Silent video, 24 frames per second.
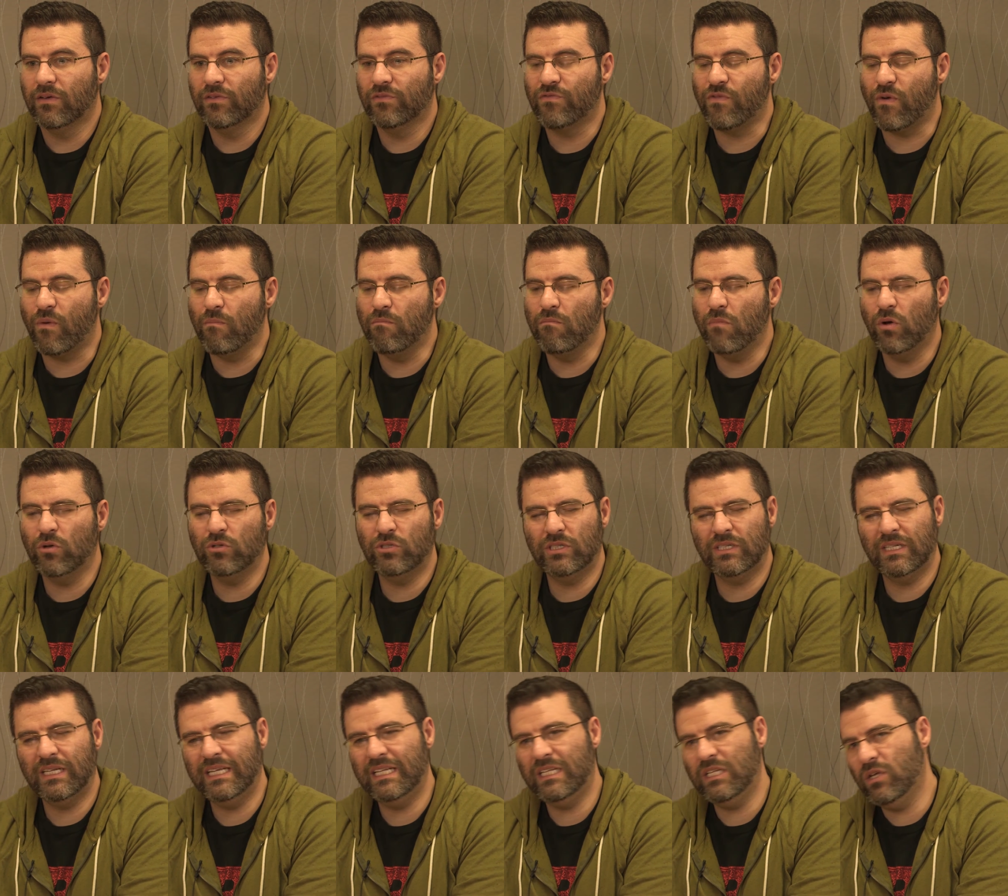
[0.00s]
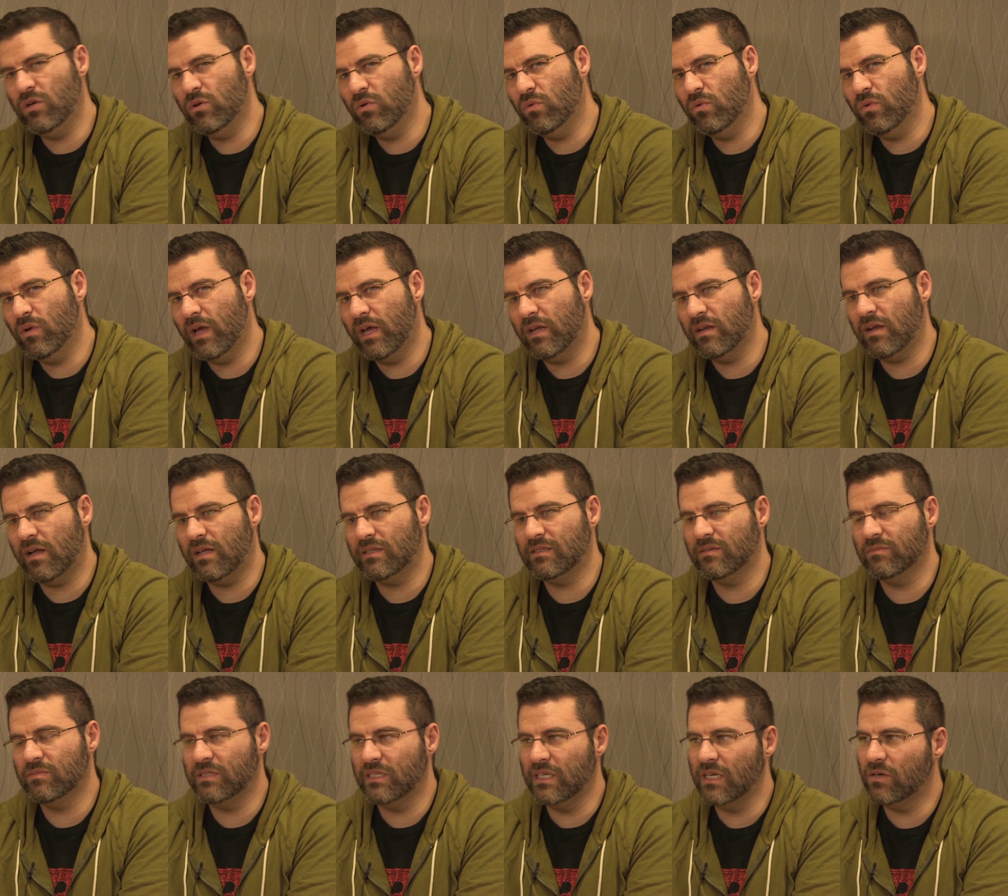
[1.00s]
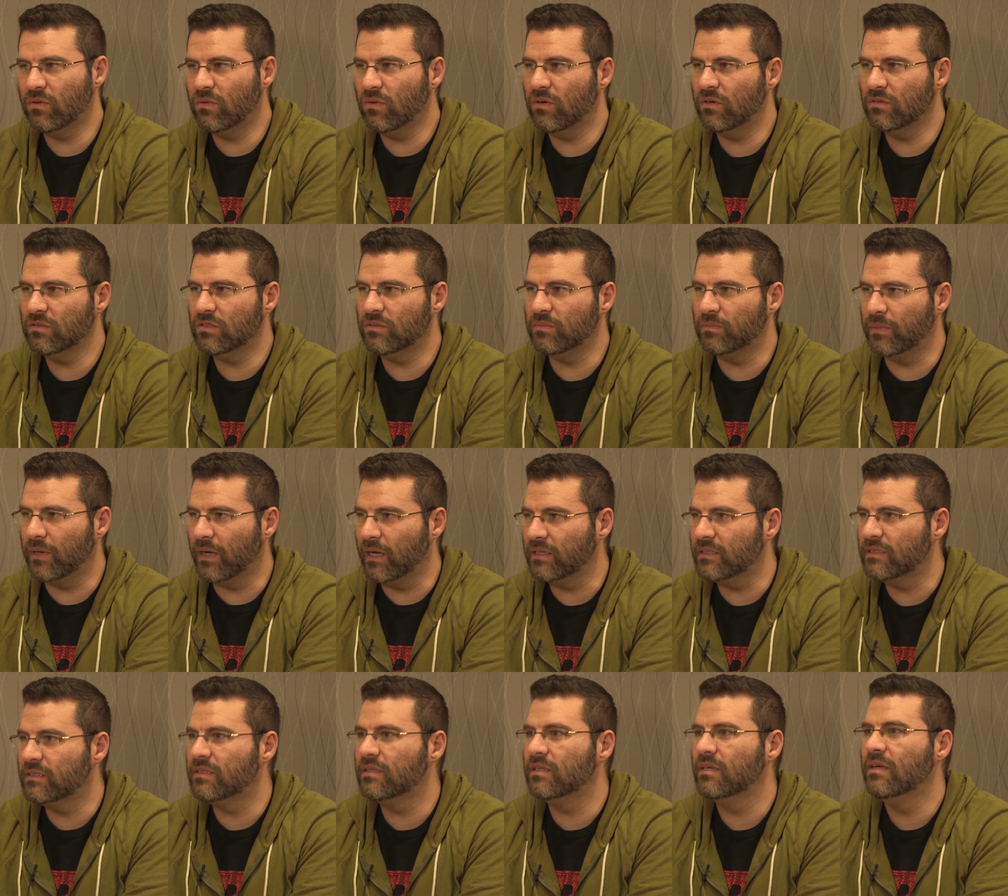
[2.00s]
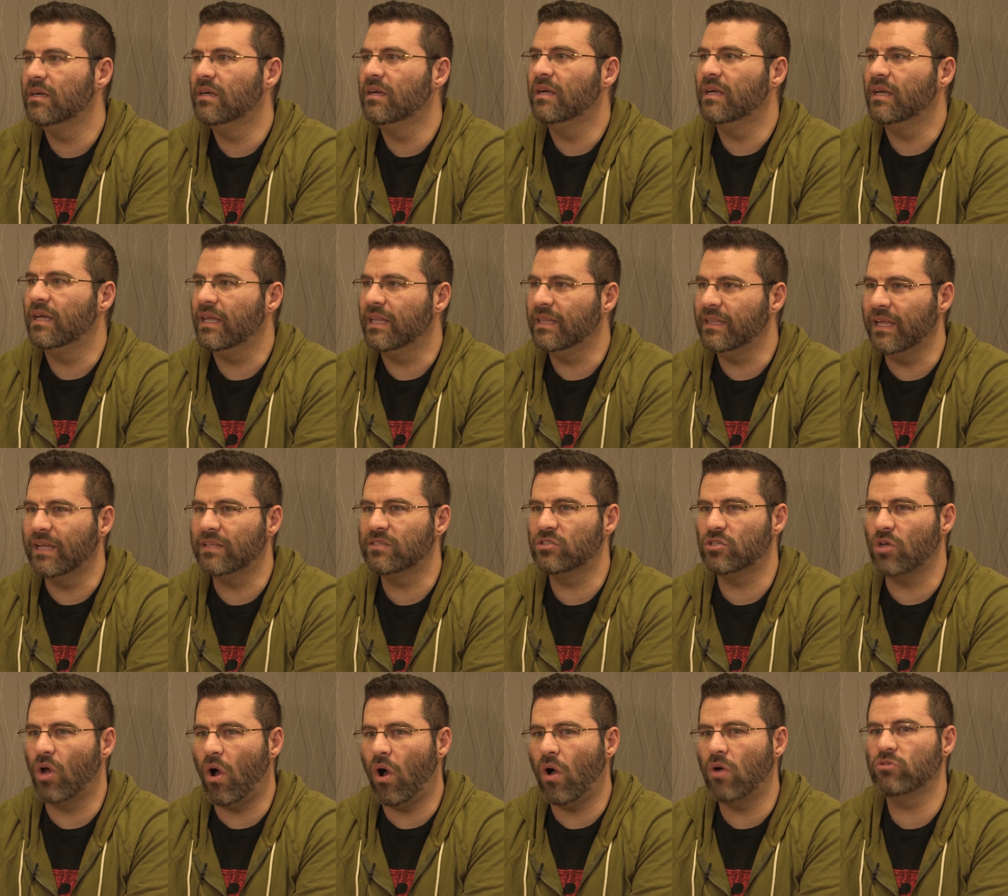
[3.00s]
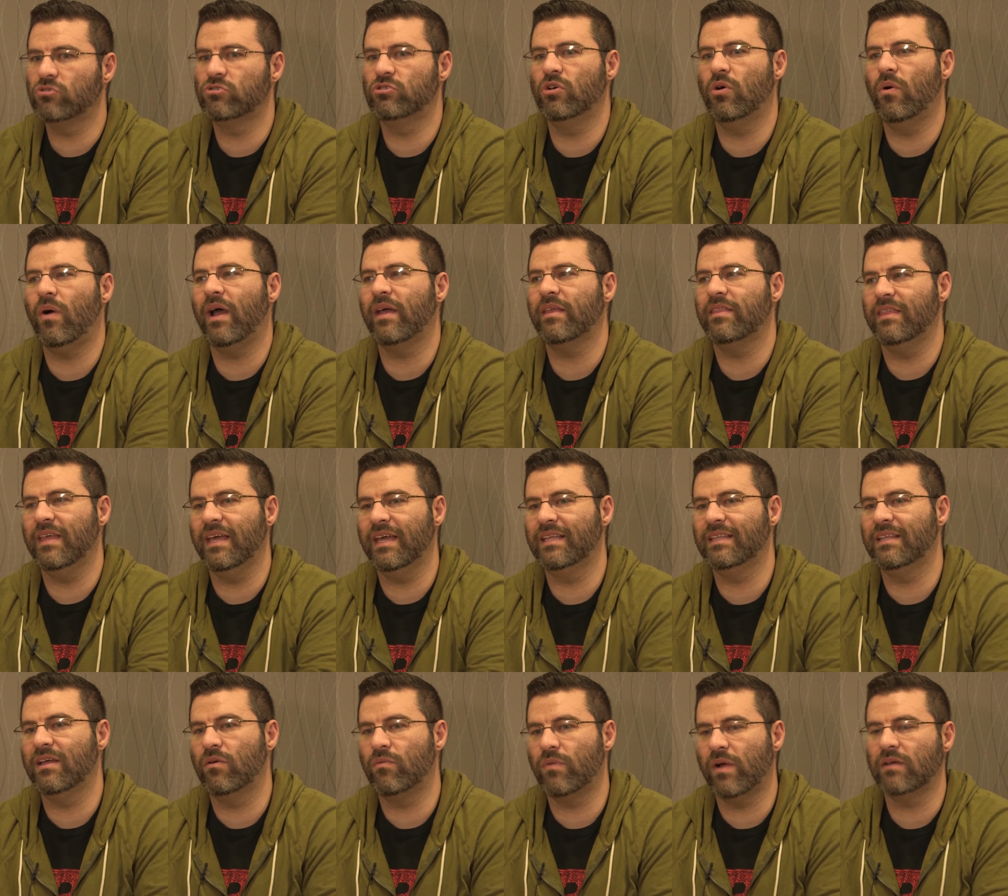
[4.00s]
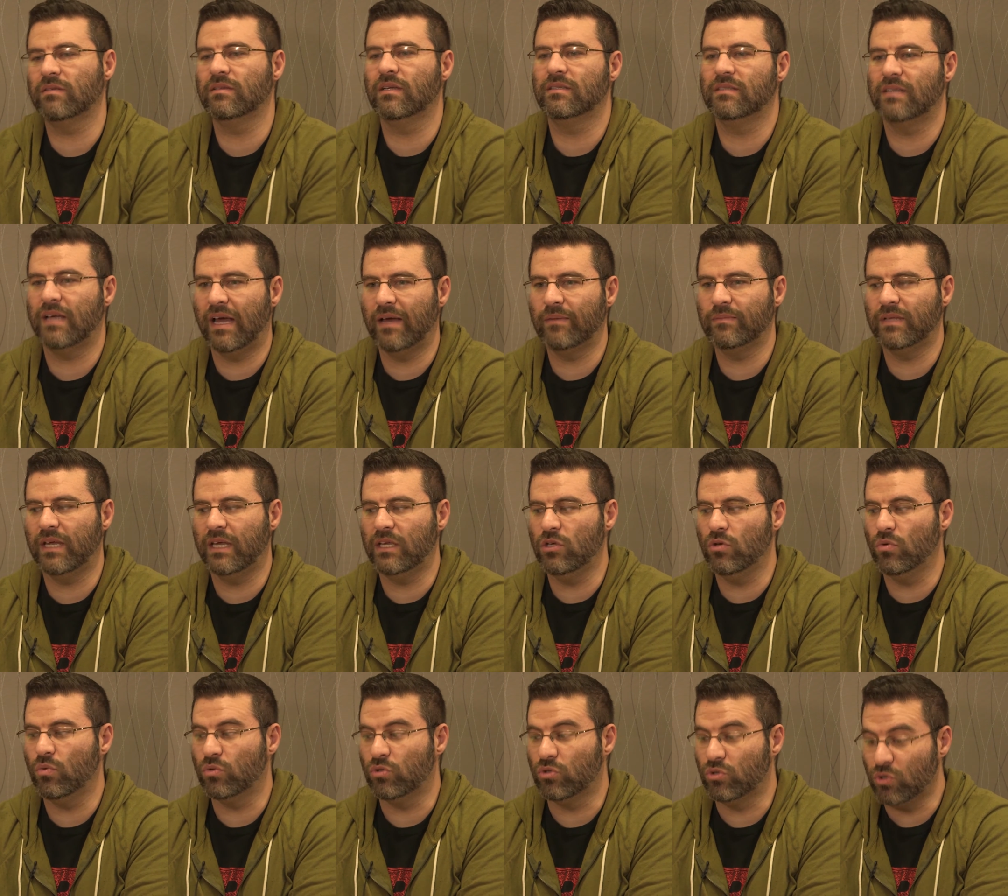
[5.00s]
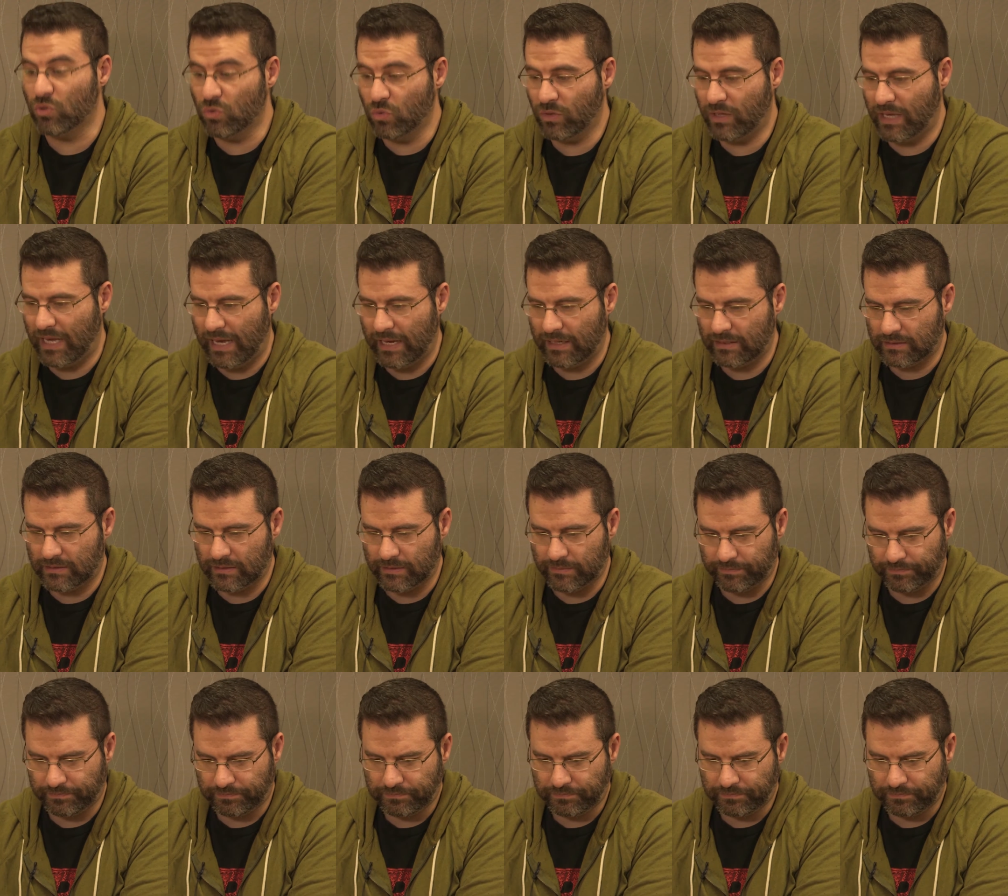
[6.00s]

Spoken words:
for mostly new and not some sequels, but it's also, I think, around the time that you do get